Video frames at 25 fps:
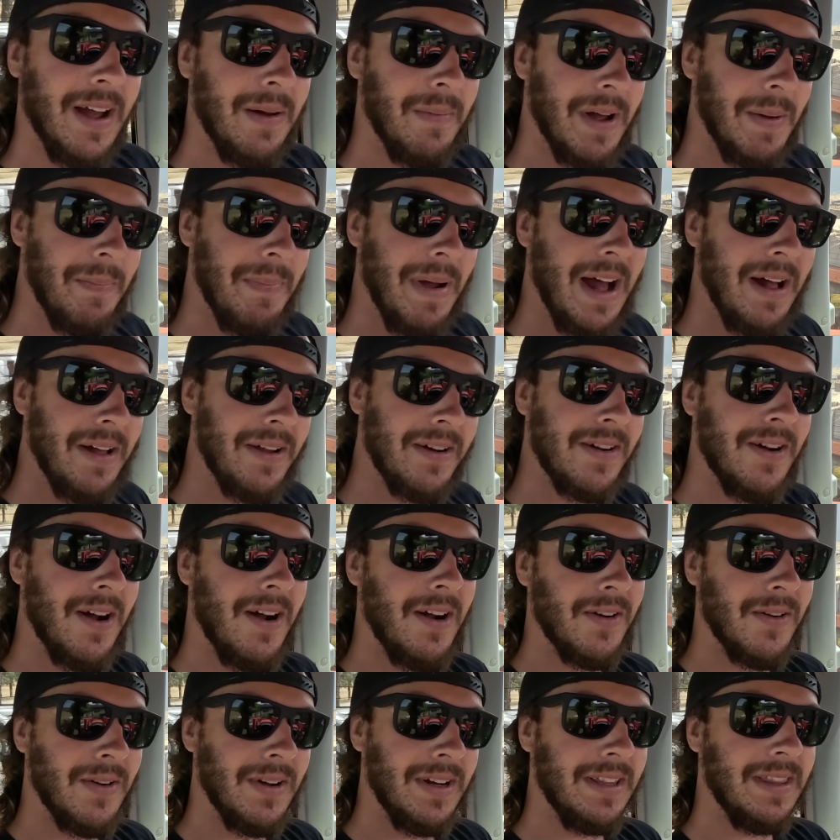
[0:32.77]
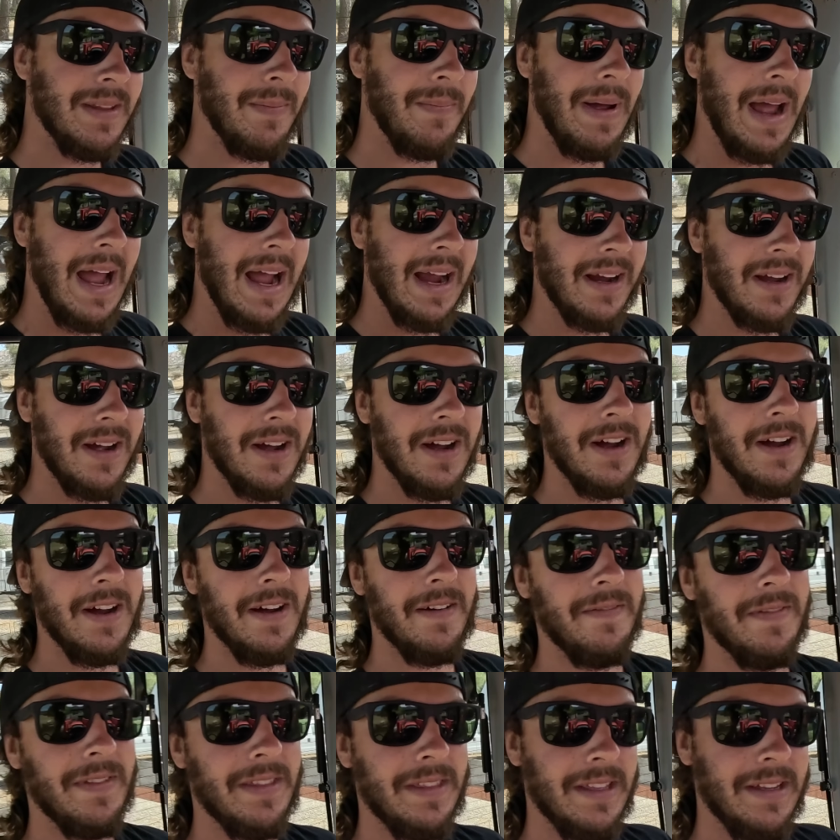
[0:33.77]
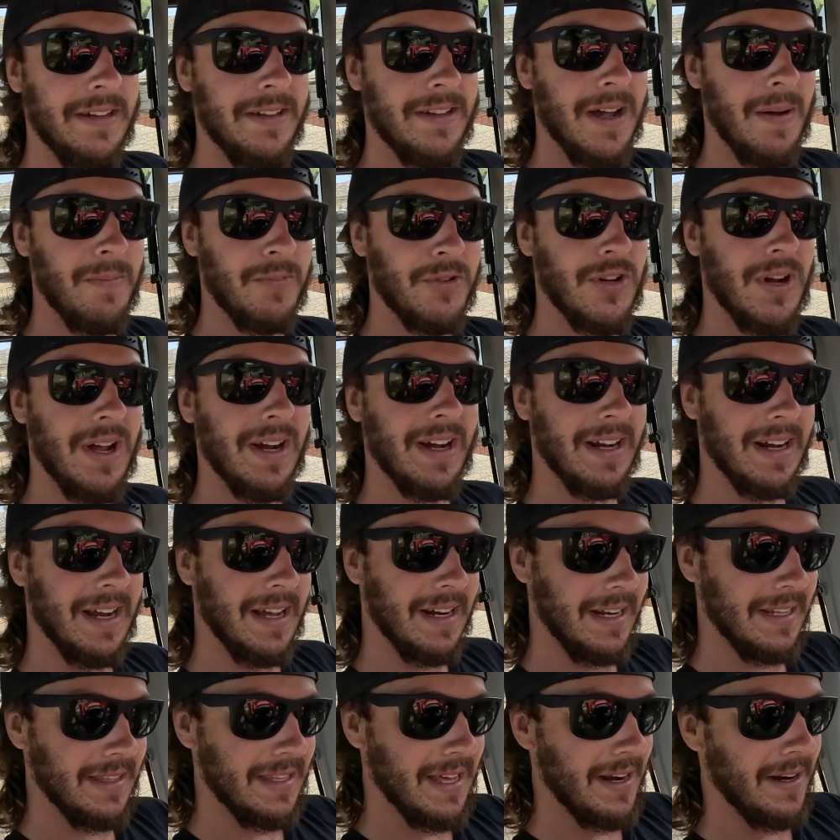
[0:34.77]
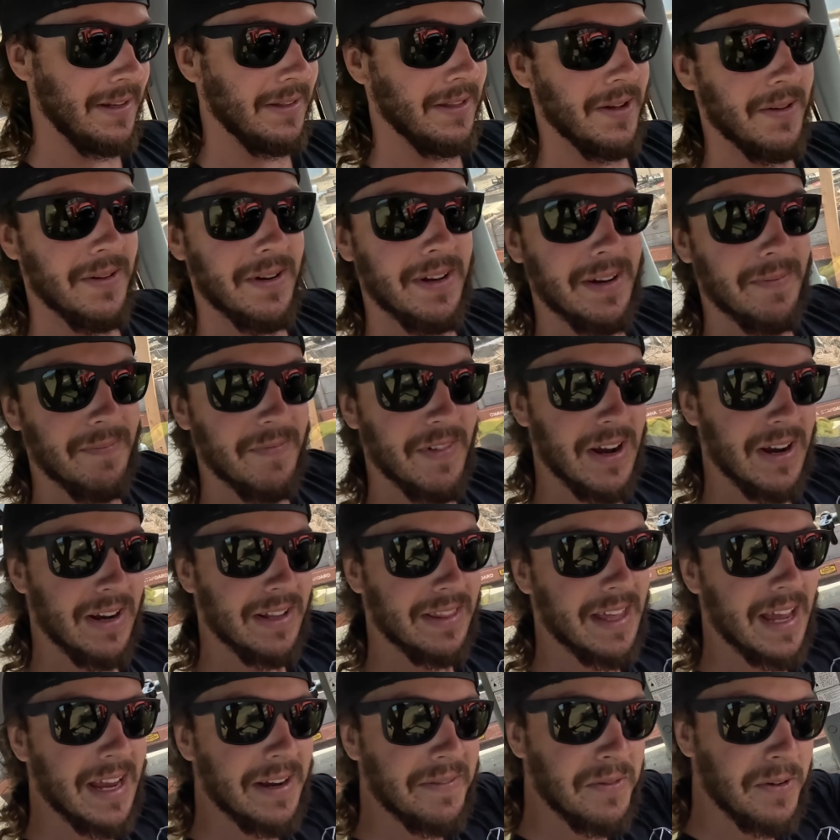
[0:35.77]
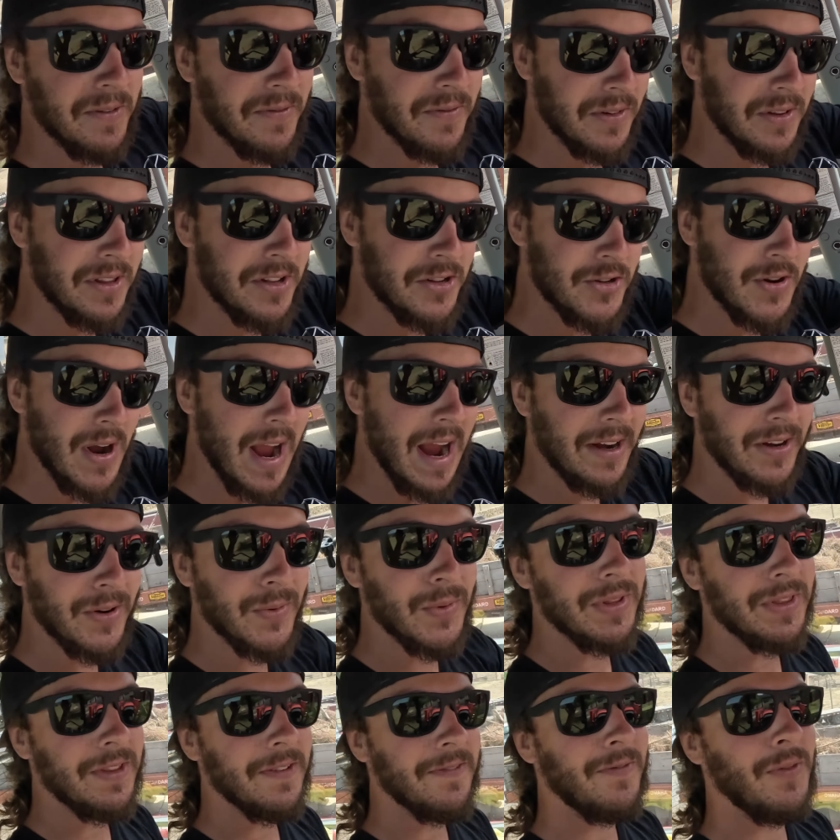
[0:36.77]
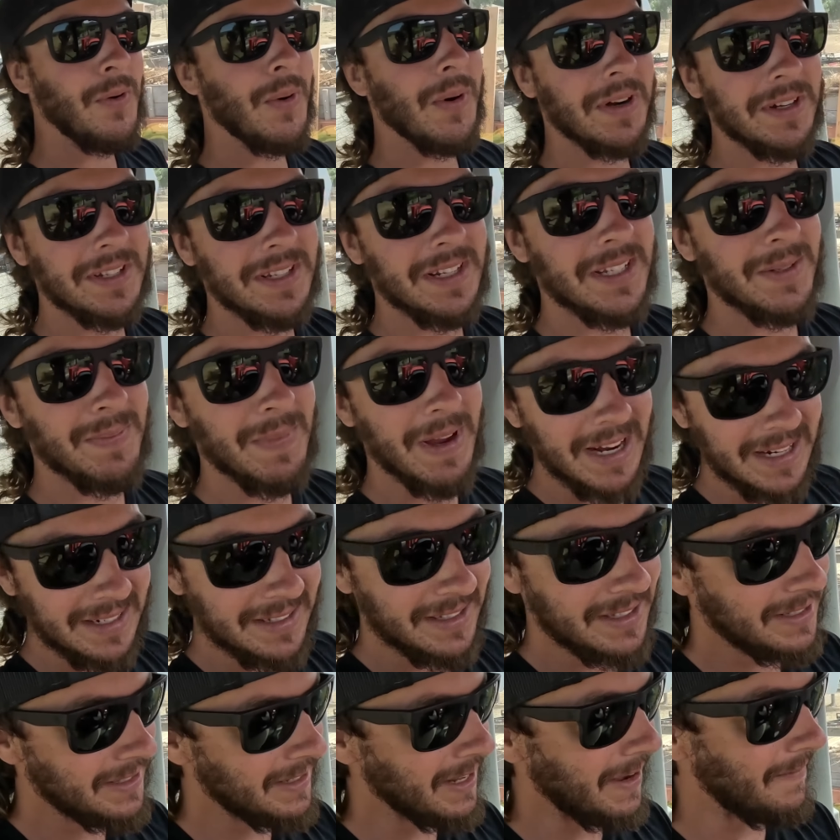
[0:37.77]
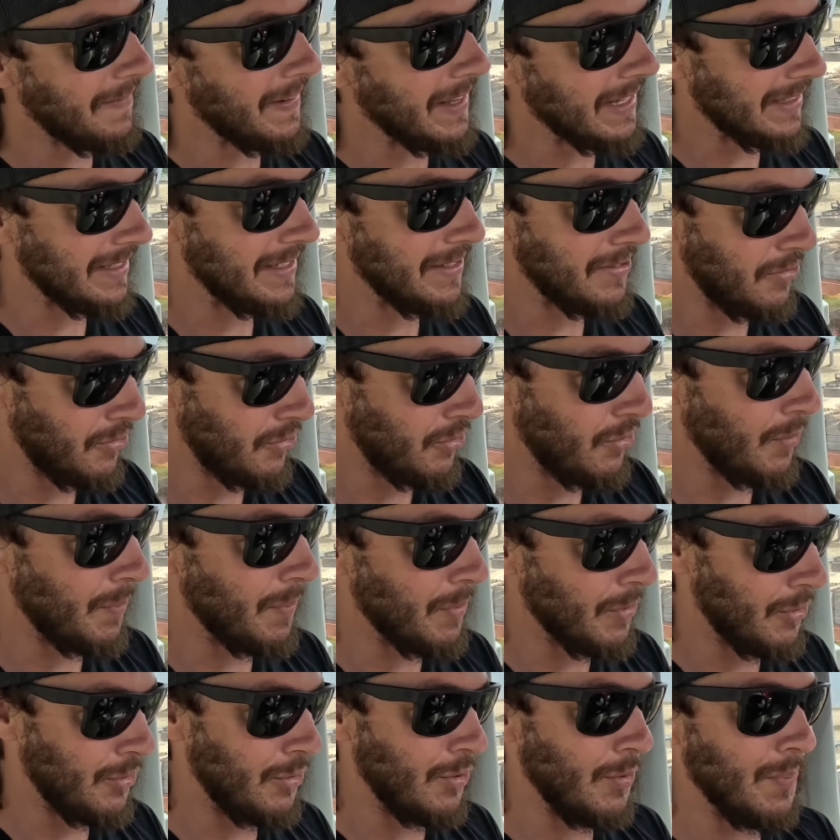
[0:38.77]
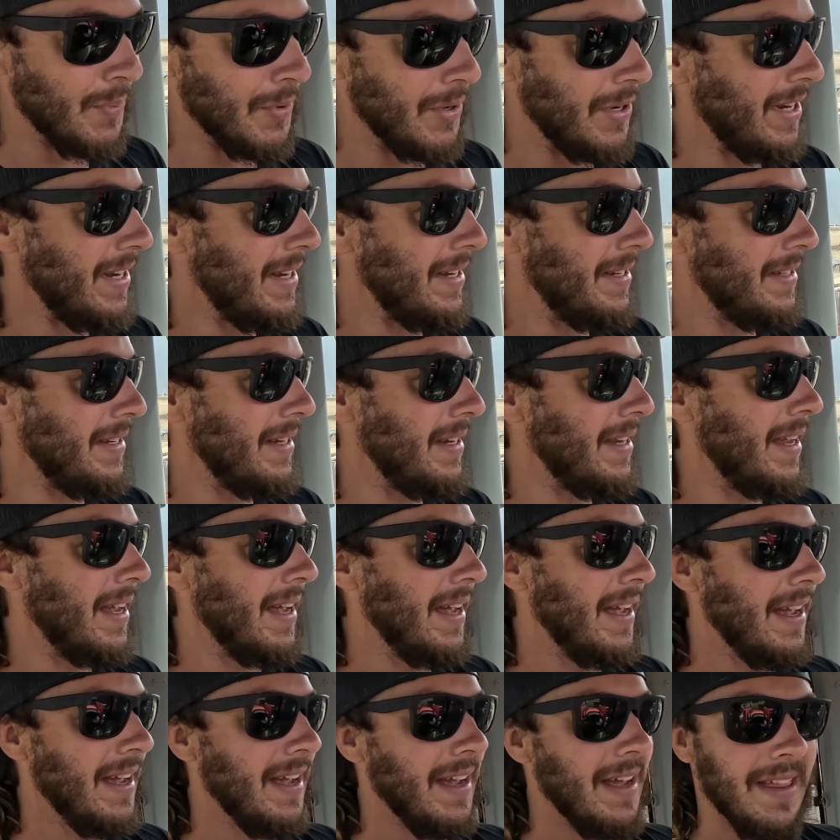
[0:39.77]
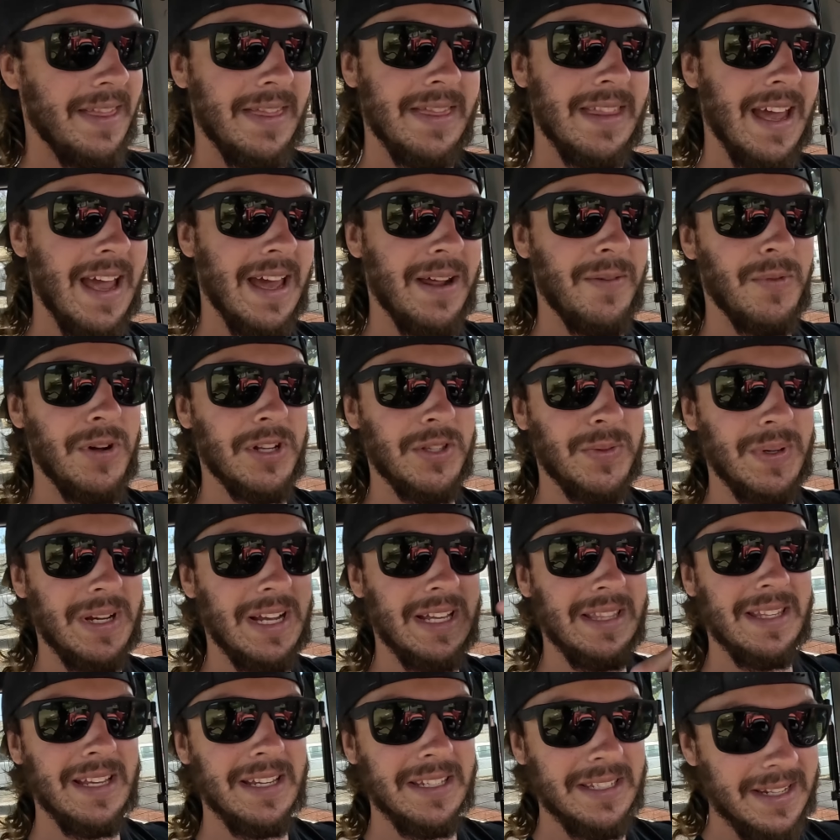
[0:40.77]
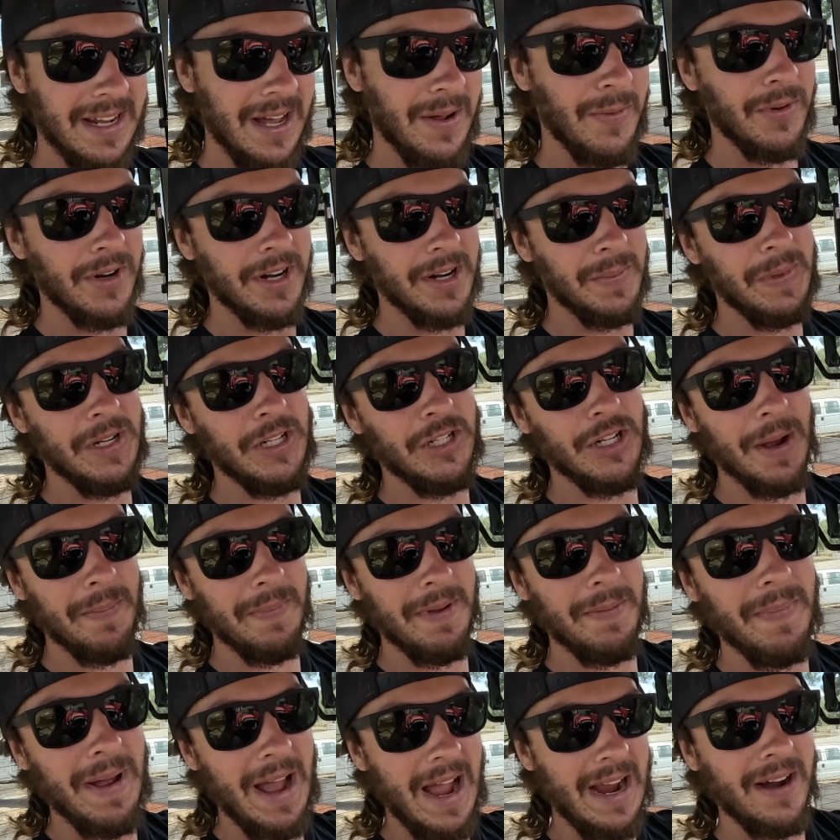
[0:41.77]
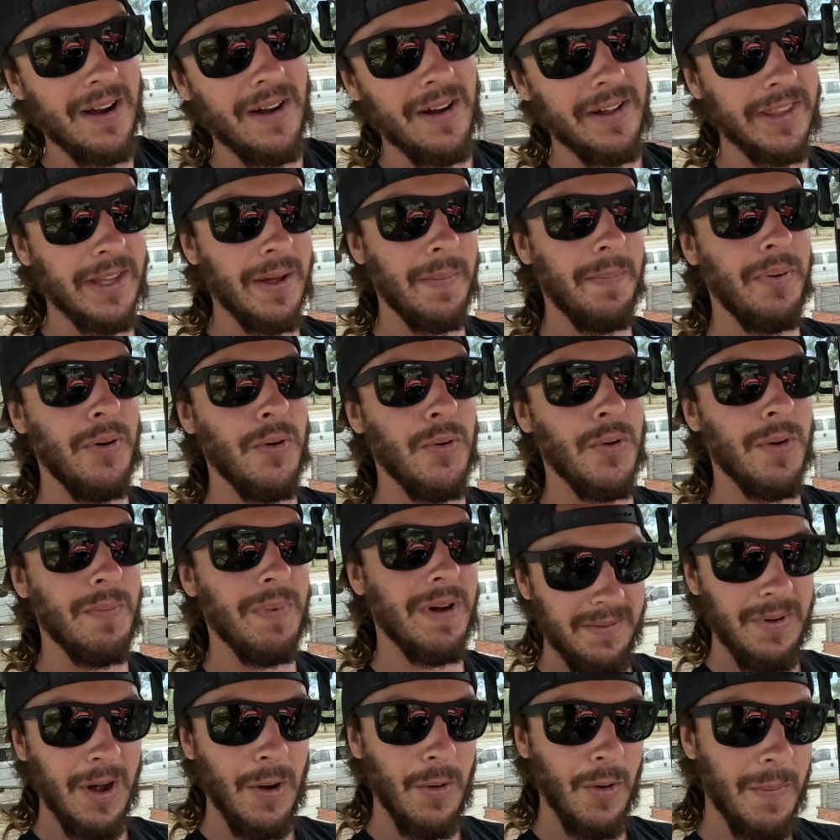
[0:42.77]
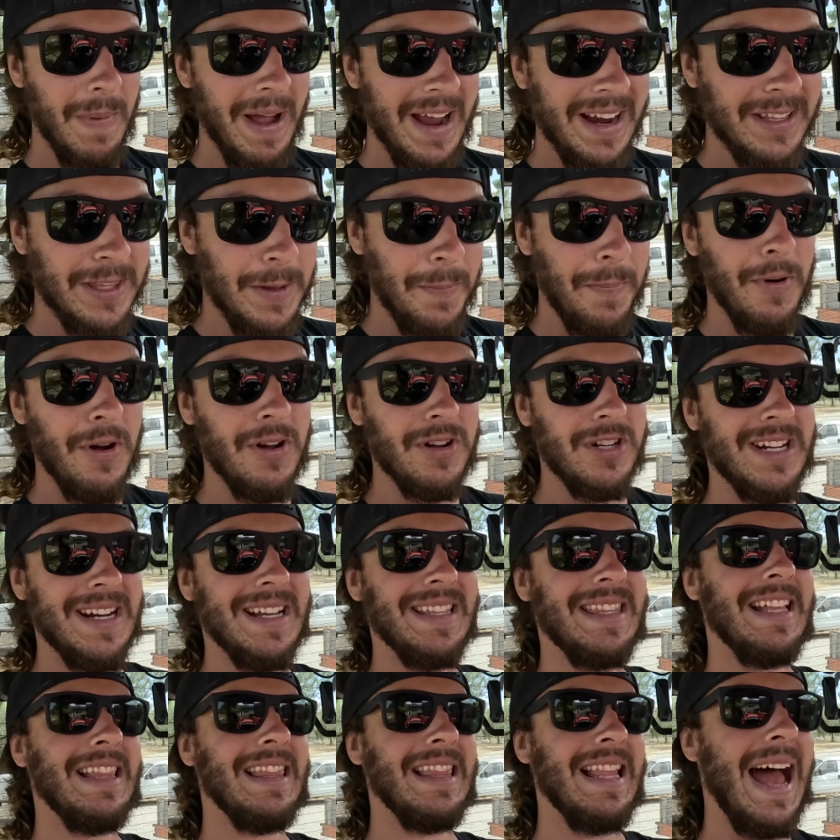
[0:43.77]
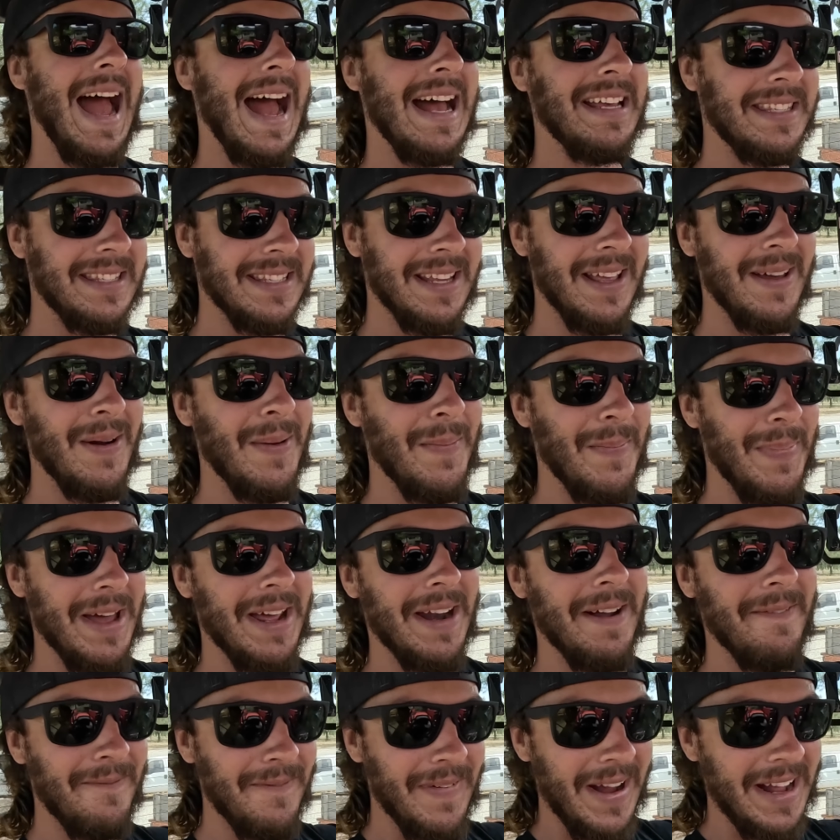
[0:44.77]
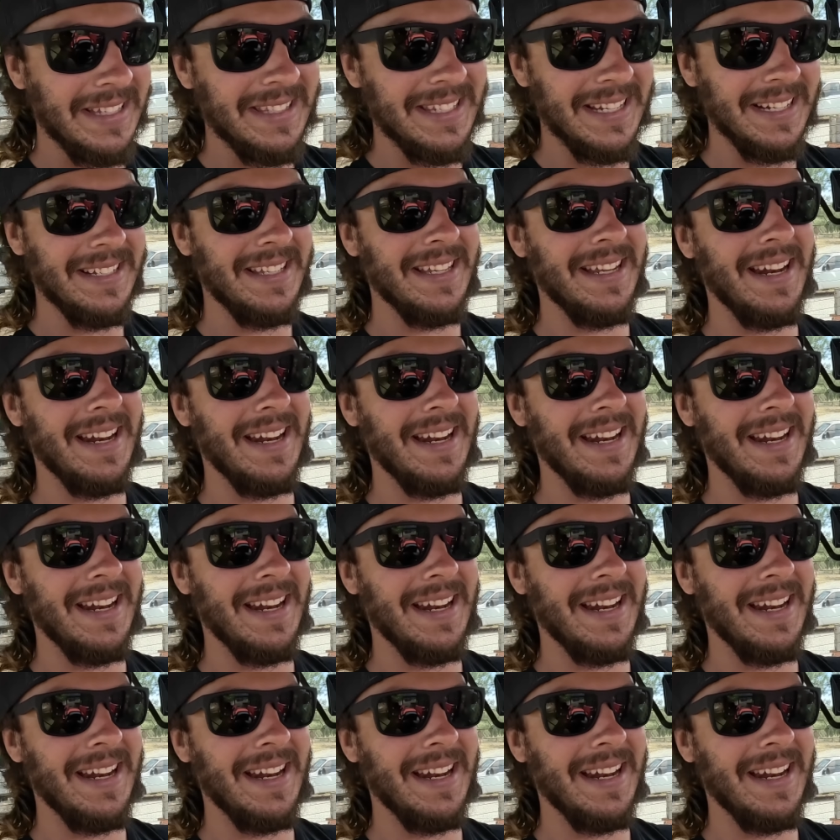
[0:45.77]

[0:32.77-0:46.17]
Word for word: got my pallet of concrete in the back of the dump truck. I gotta get that unloaded. I'm very thankful for the tractor with the forks that has made stuff like this super easy. Then once we get this done, we're gonna be jumping back on the pool. But we're making the push to get the last little bit of fencing